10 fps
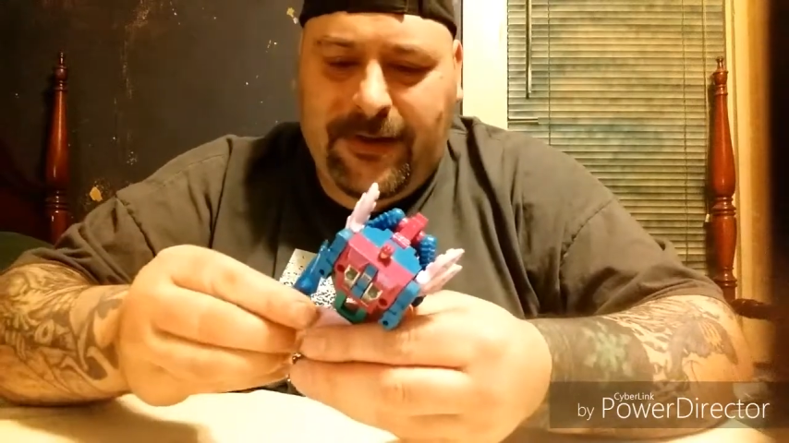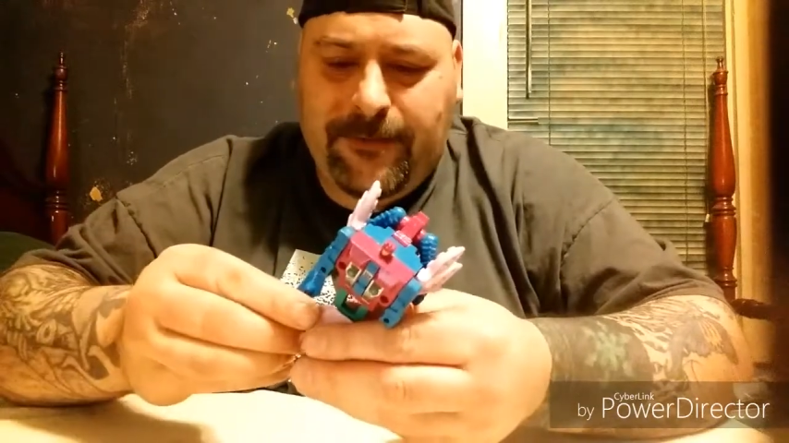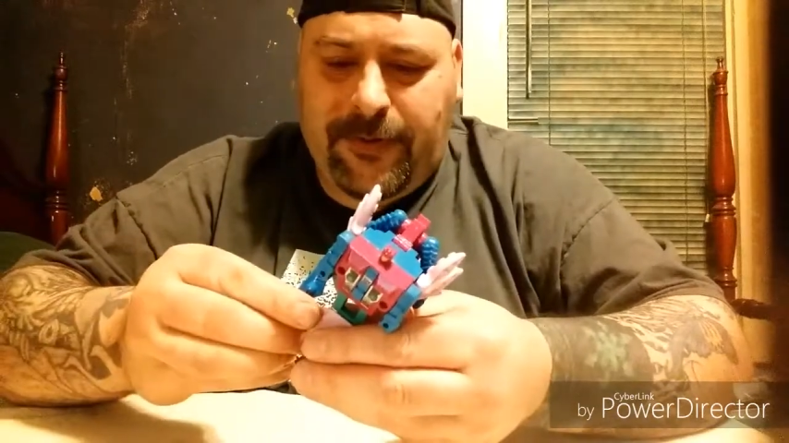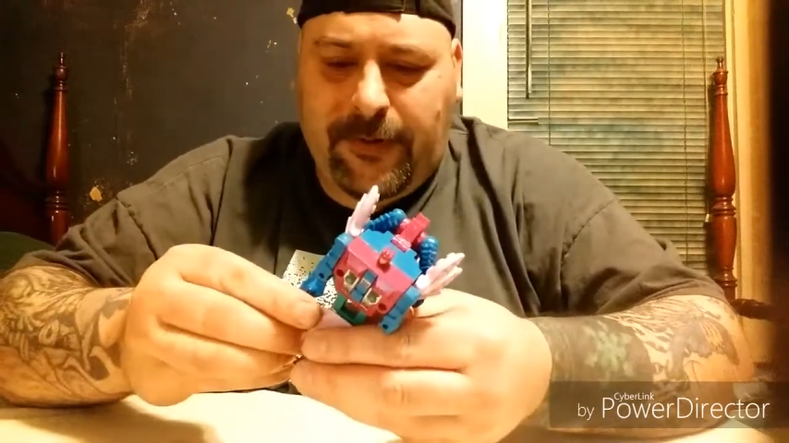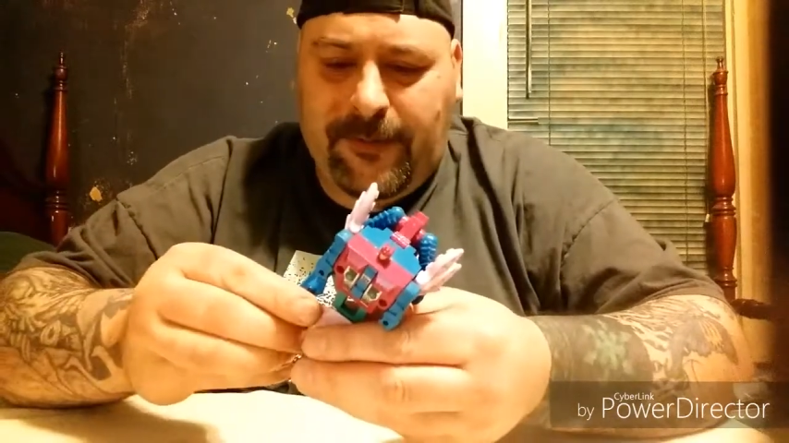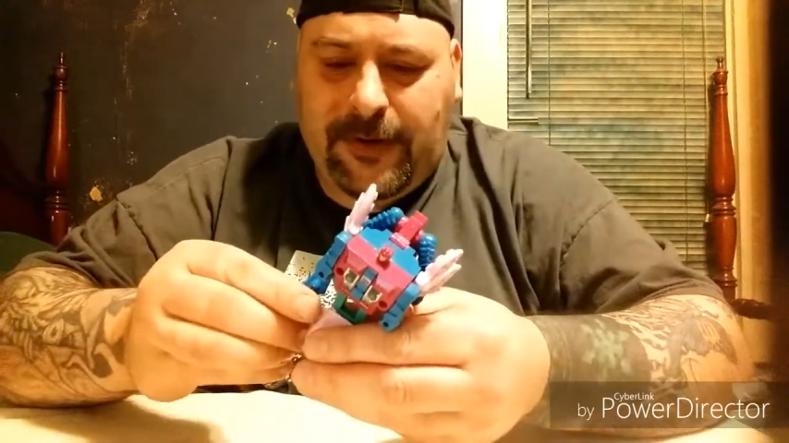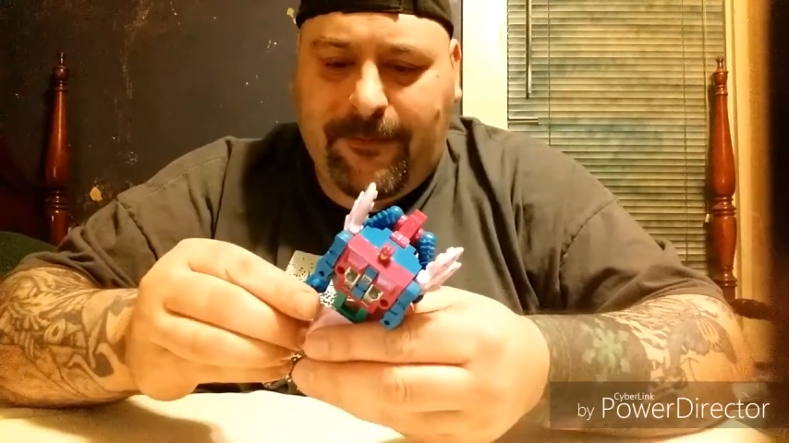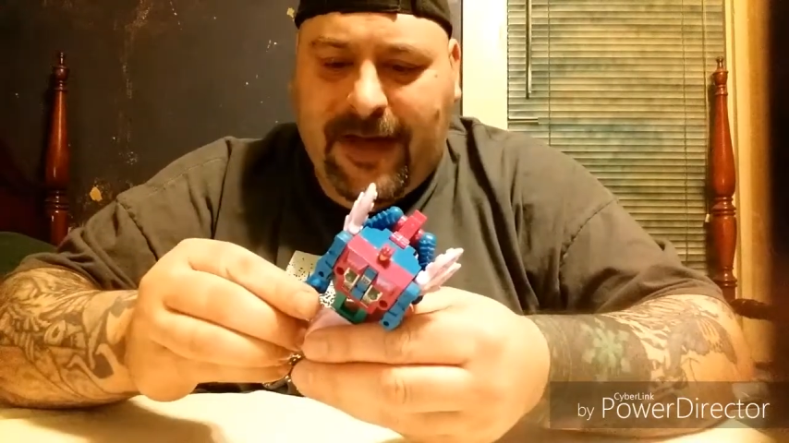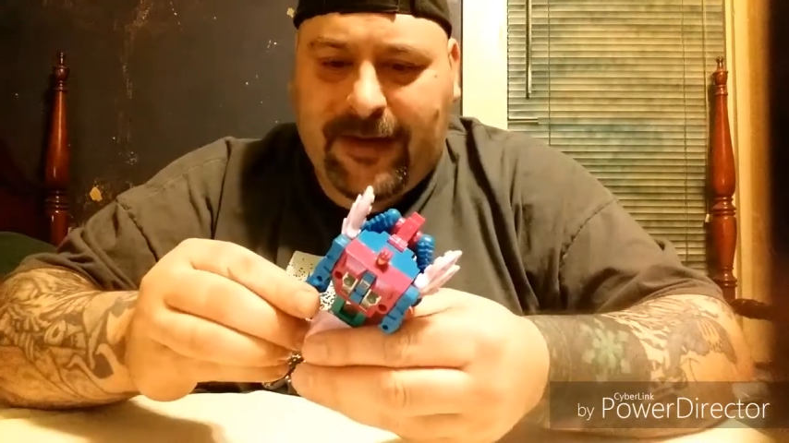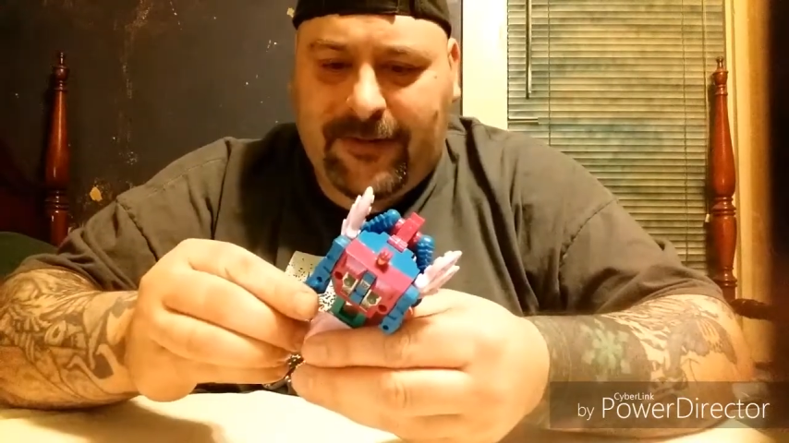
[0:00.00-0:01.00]
You can put them
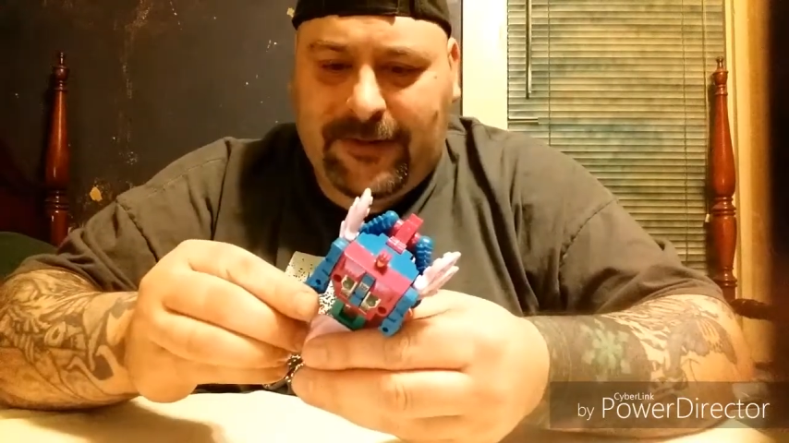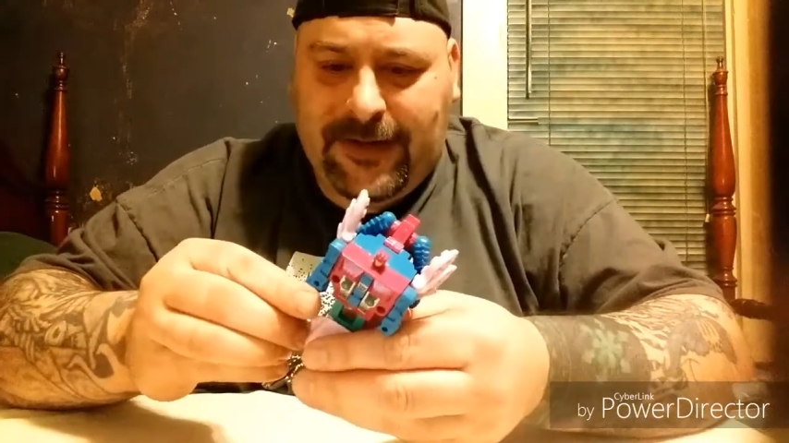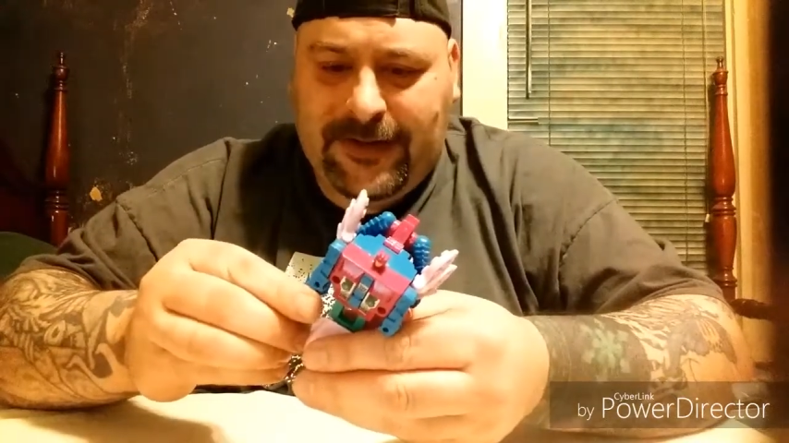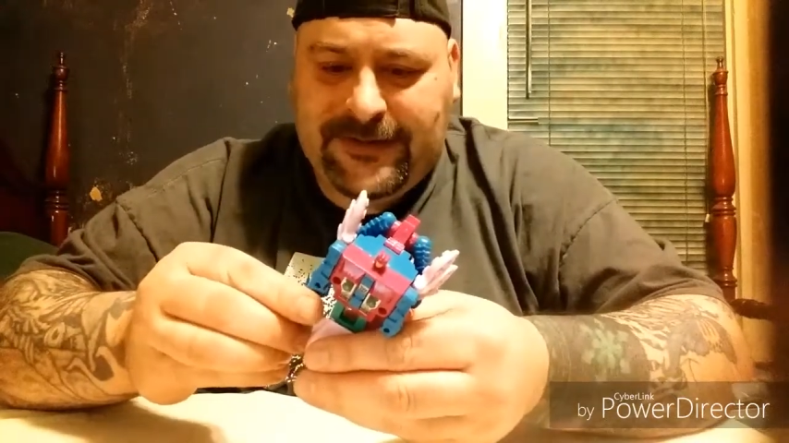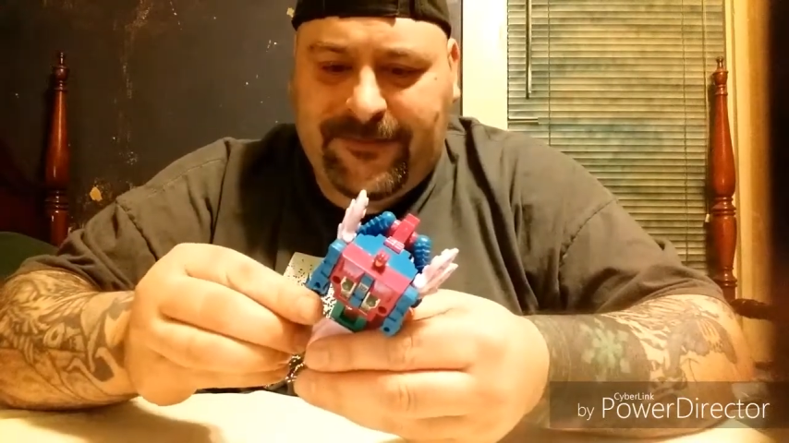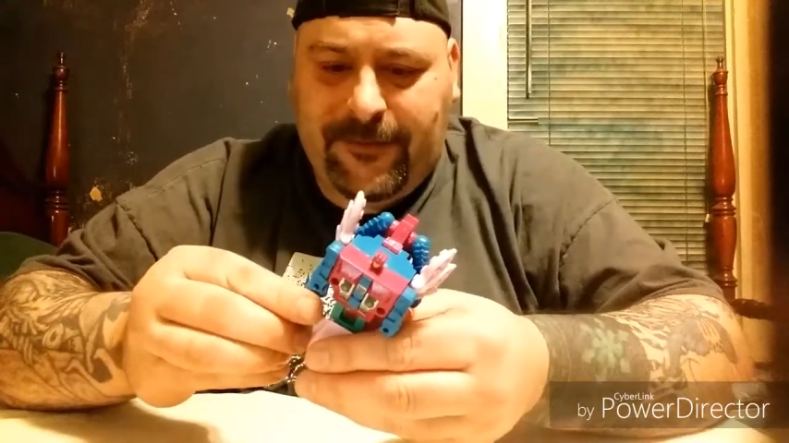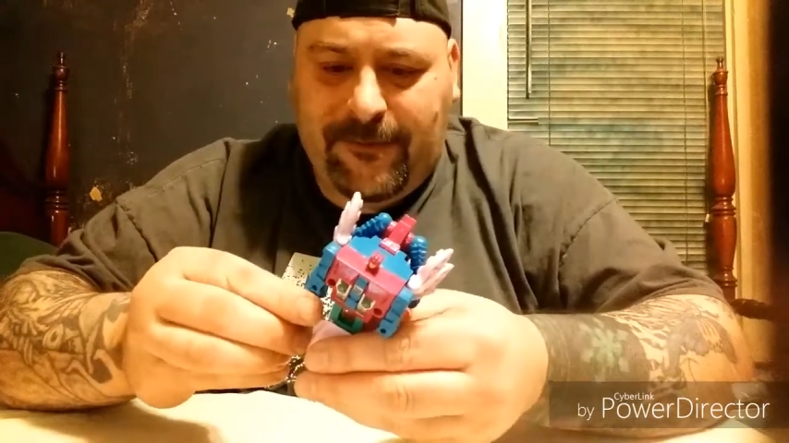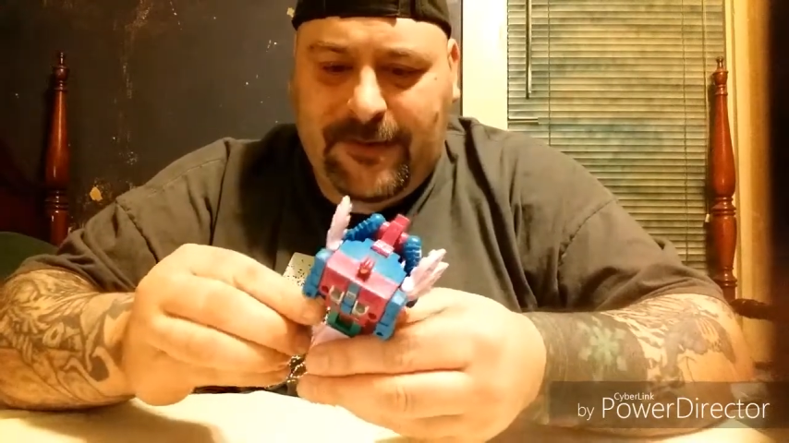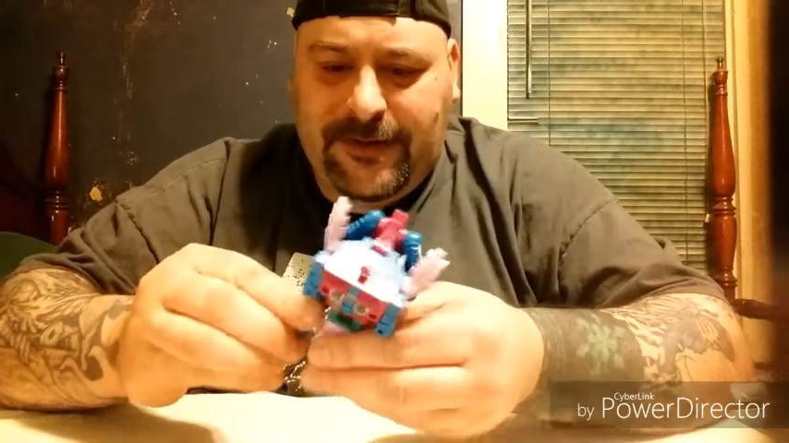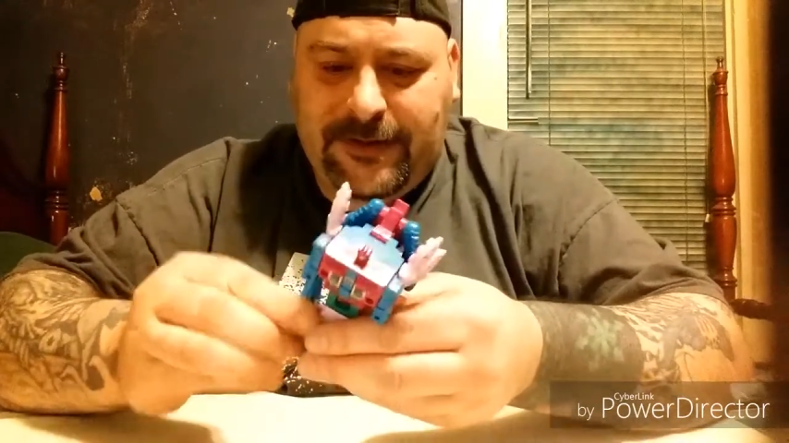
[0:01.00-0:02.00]
on the back of the legs if
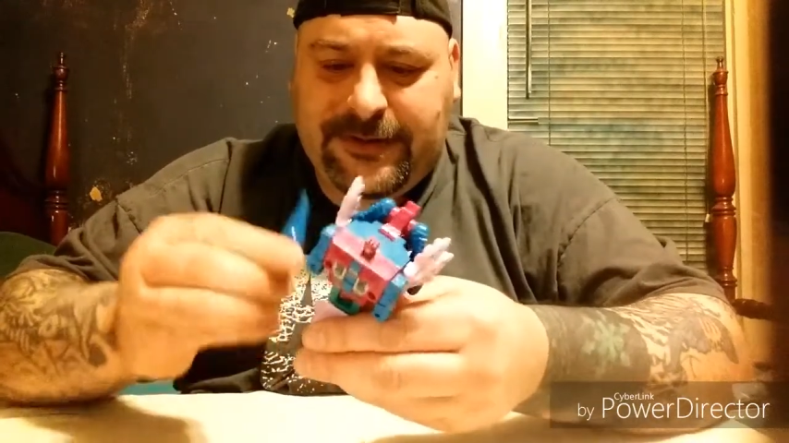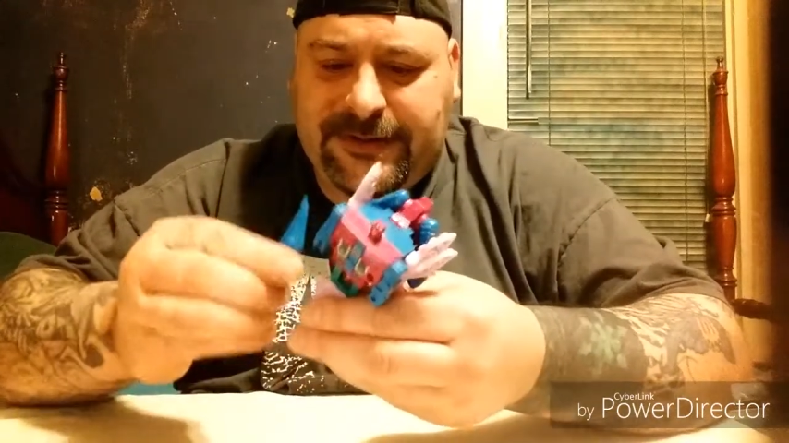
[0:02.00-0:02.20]
you want,